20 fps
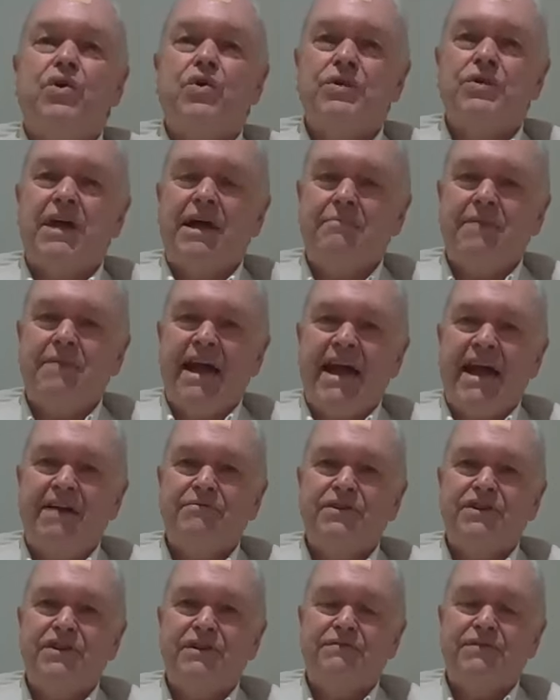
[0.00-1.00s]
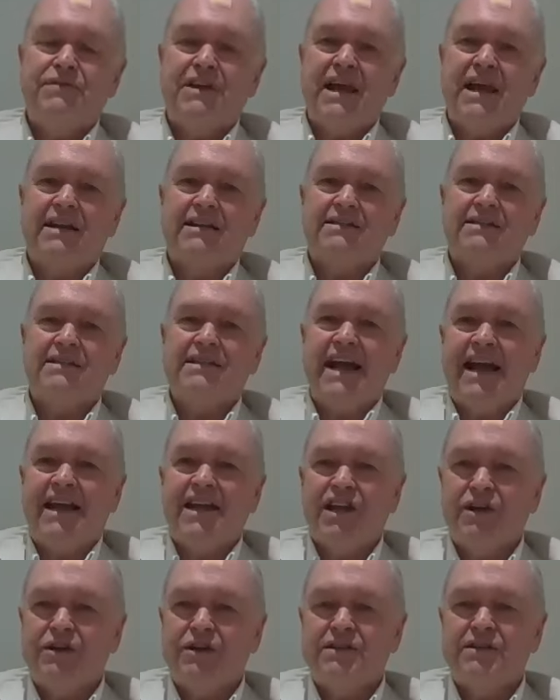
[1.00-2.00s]
Or they may have a different
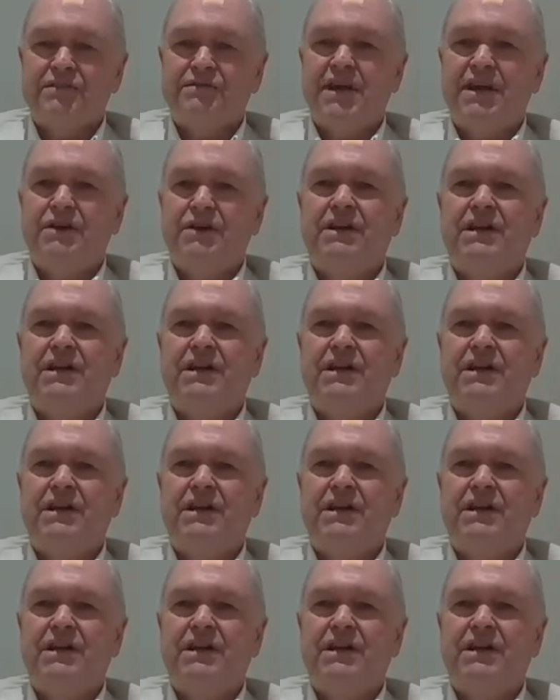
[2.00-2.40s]
understanding because of their